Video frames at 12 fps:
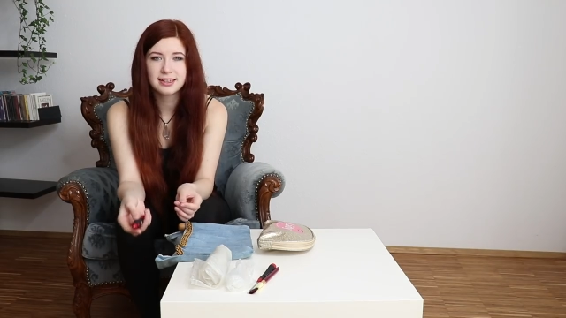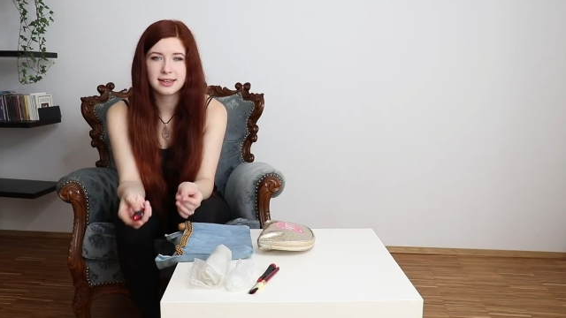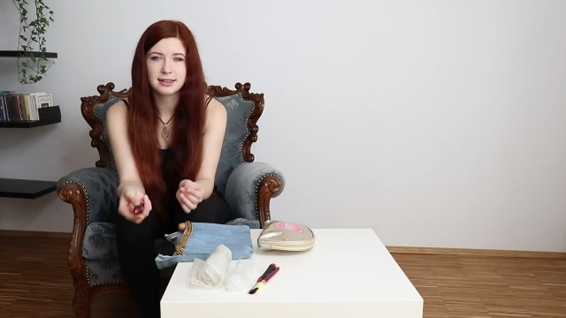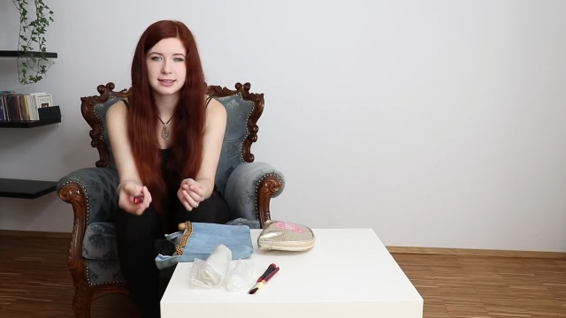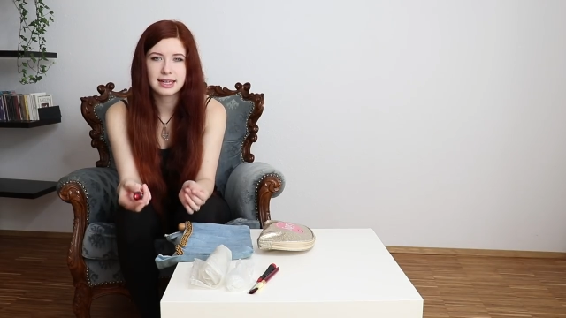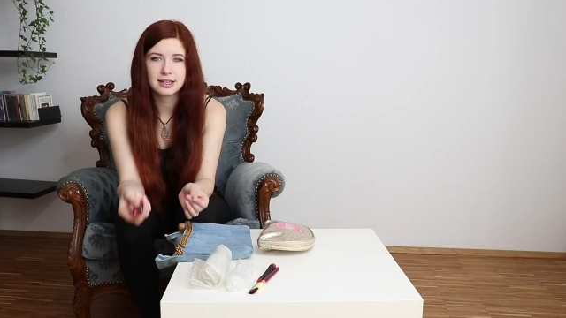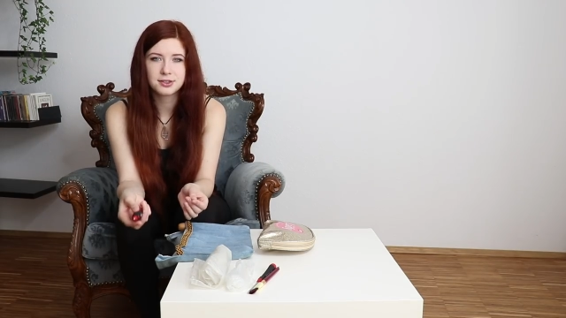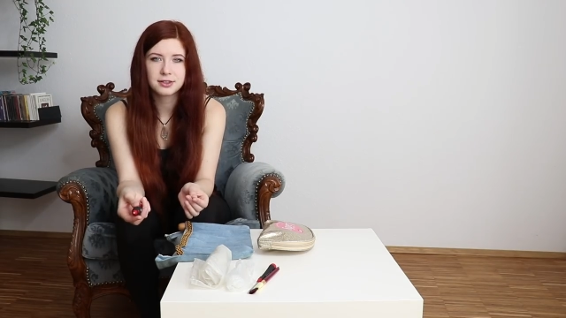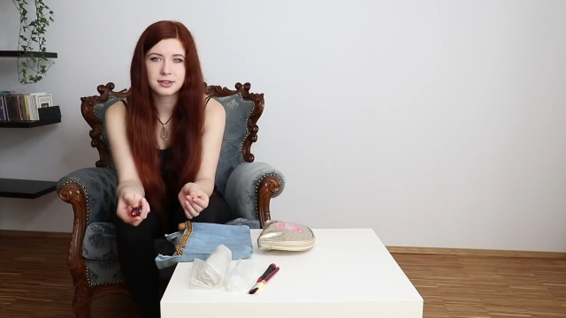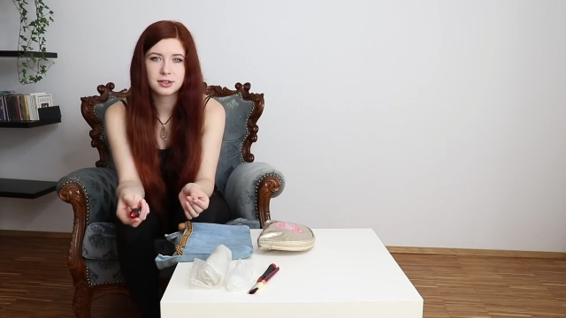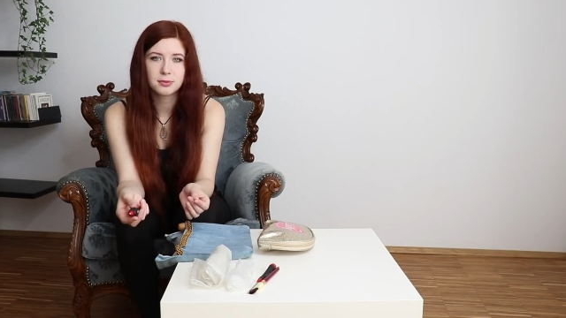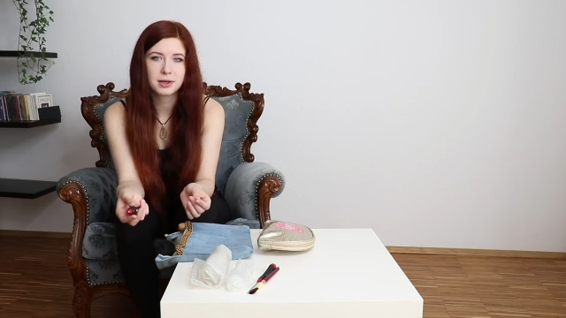that little
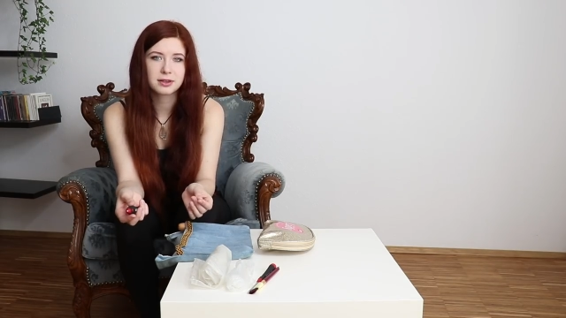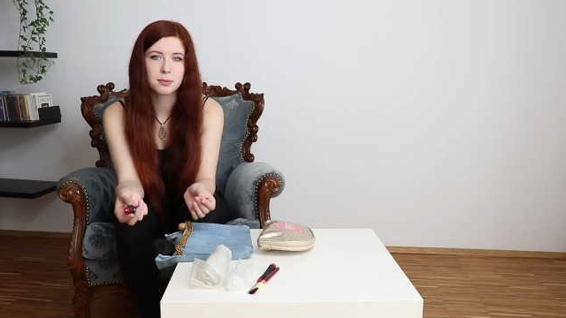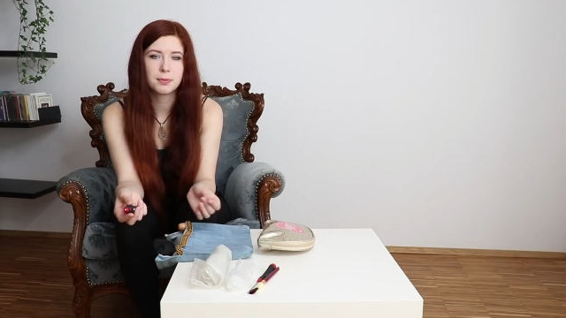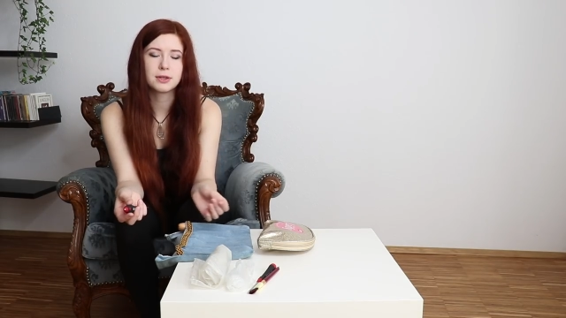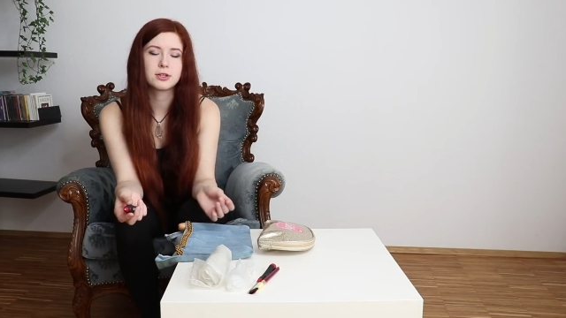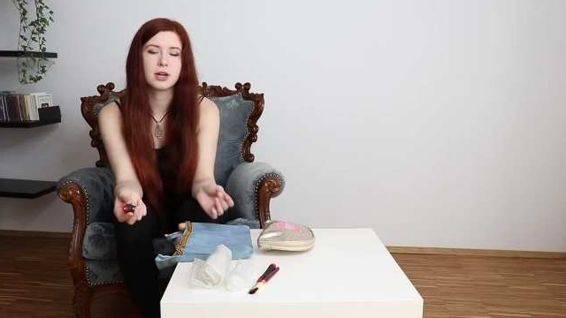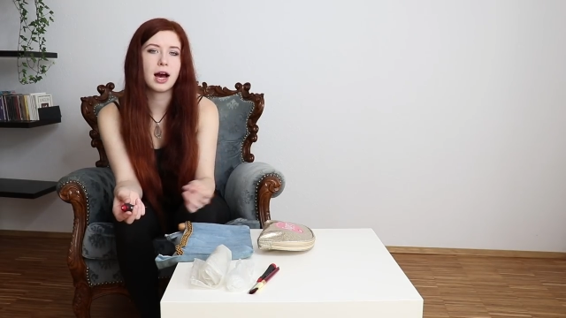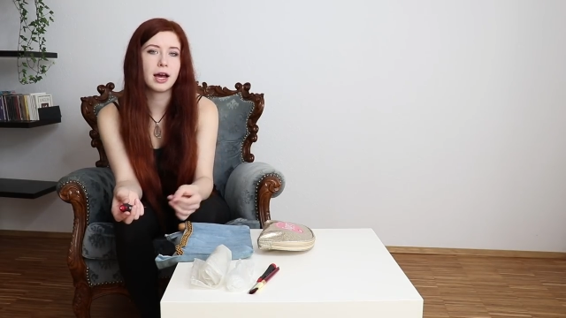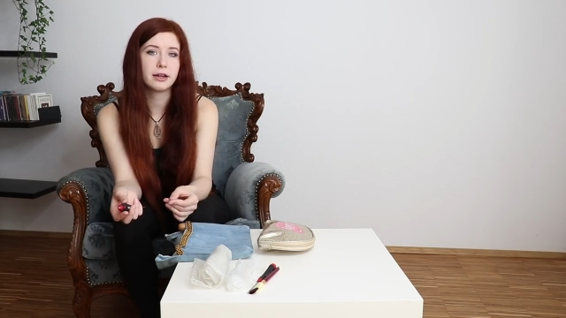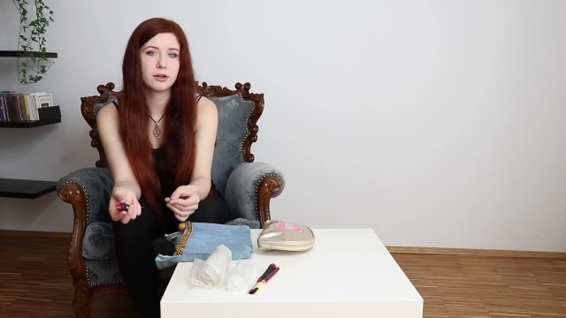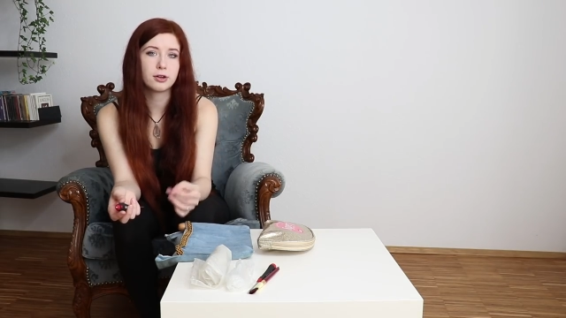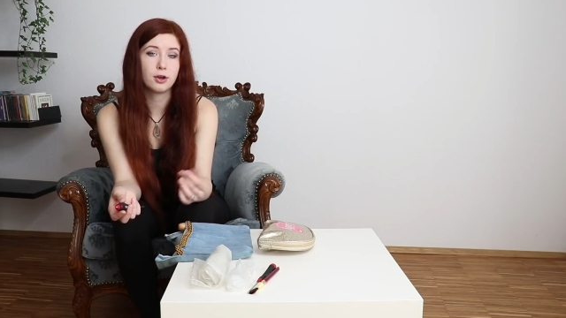tangent to make the pitch
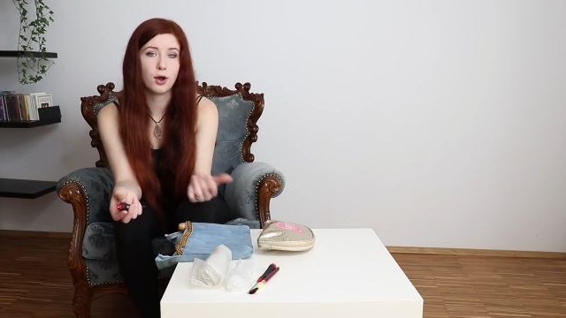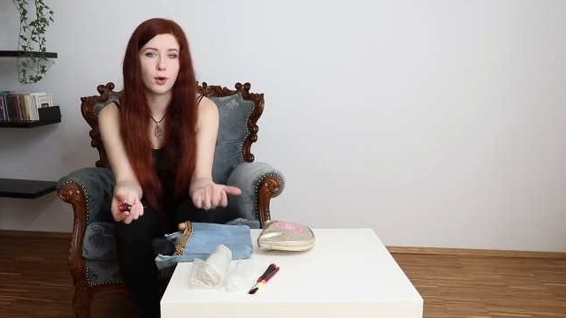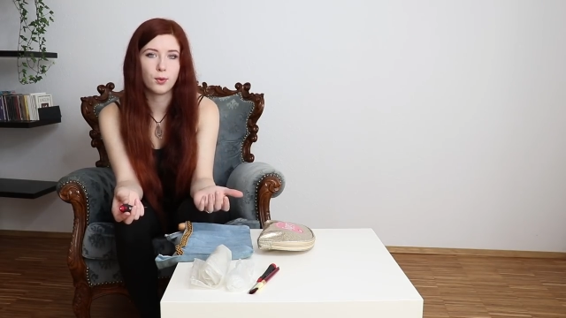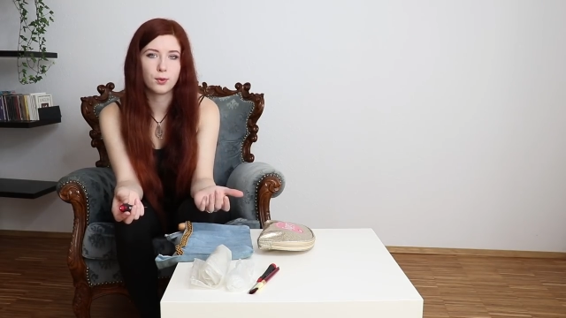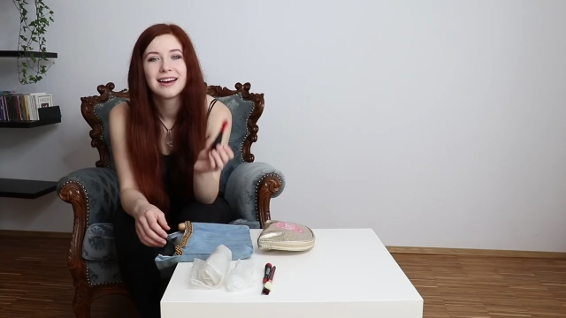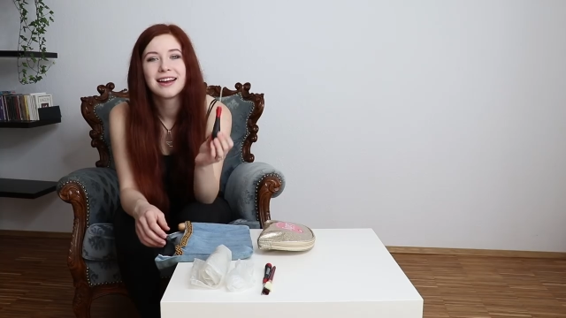high or low.